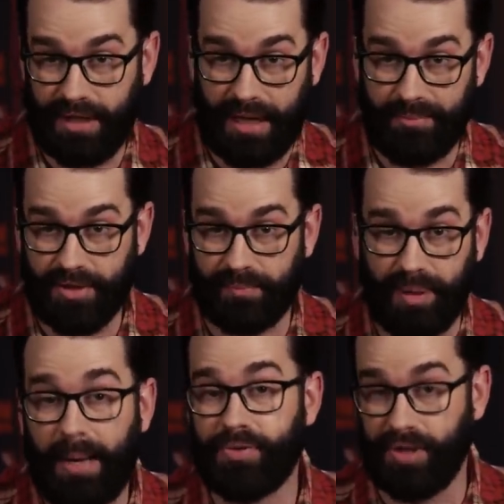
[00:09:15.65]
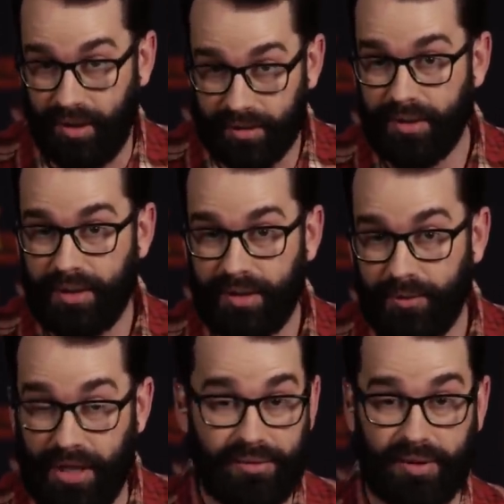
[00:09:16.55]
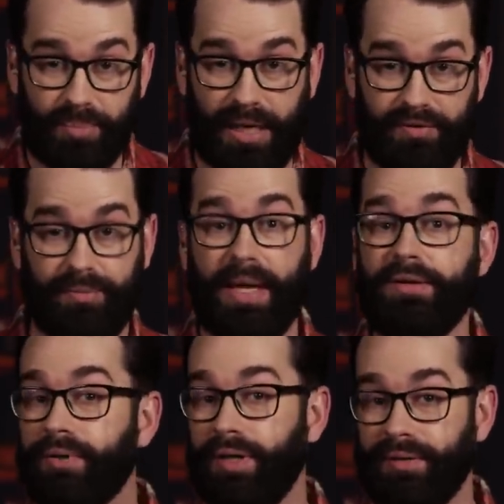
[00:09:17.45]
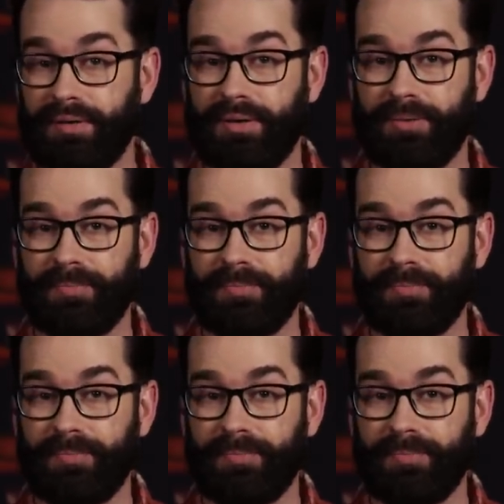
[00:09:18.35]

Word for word: times in a pop song without complaint from anyone,